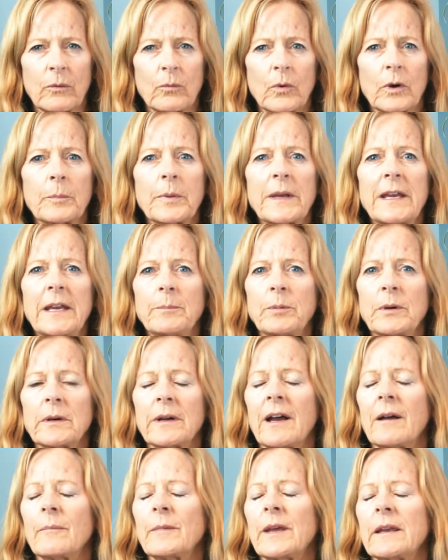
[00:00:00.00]
where people
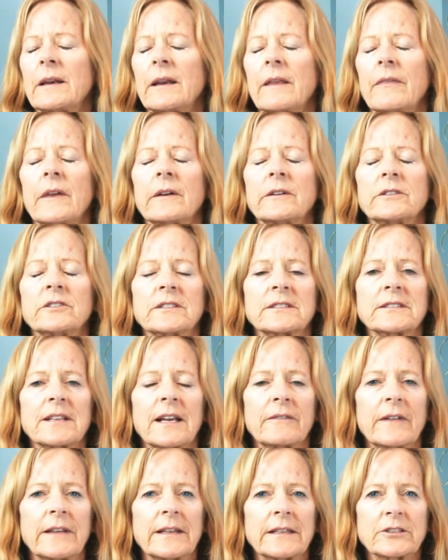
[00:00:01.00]
come in and they're just
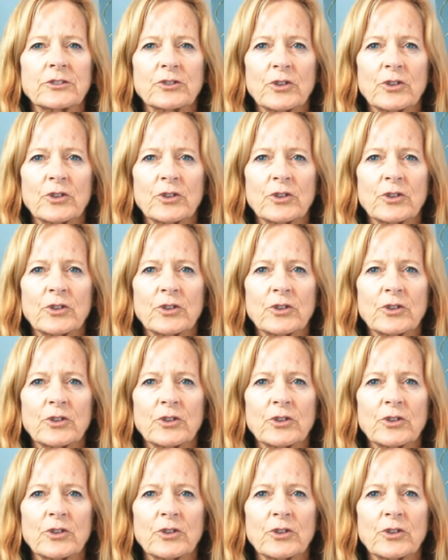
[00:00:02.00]
having this